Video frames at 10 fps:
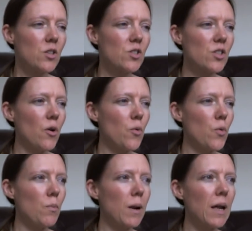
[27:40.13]

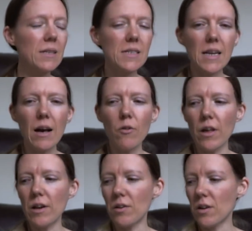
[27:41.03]
So plans now
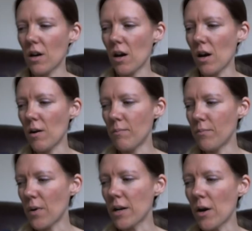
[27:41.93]
then.
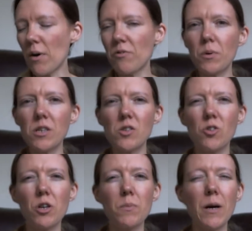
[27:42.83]
I know everybody's
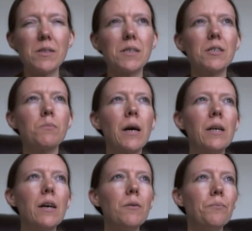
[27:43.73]
talking about Stitch
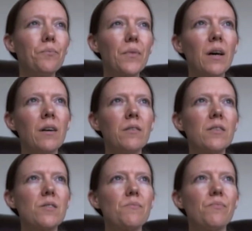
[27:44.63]
Mania, and